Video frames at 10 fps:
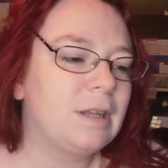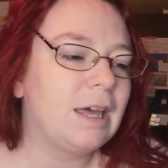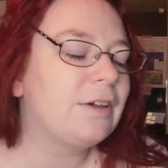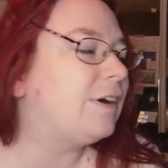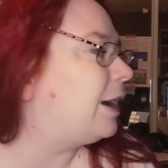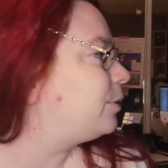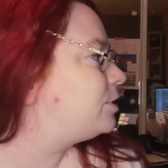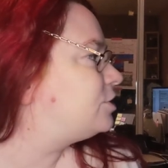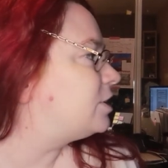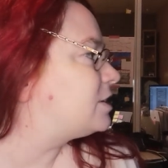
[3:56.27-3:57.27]
Like, if I
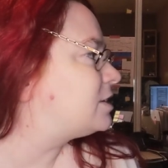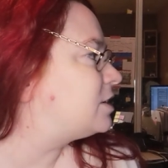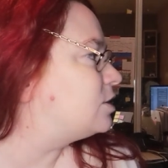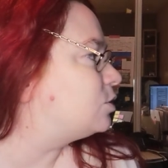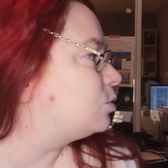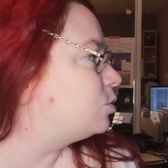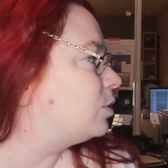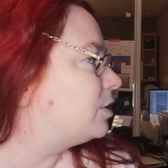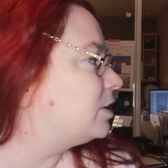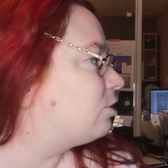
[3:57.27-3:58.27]
were just to
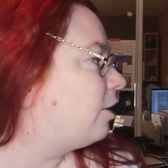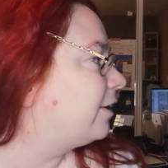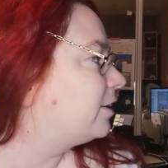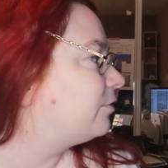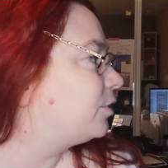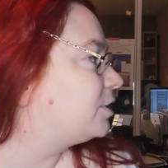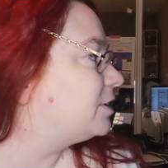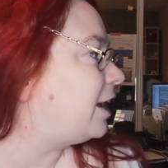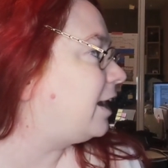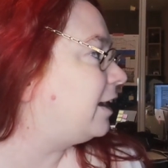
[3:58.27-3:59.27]
do the target for
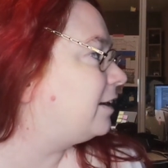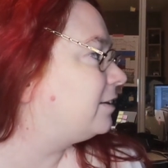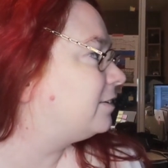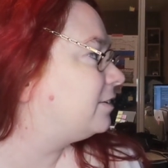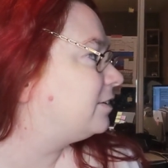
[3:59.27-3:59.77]
today,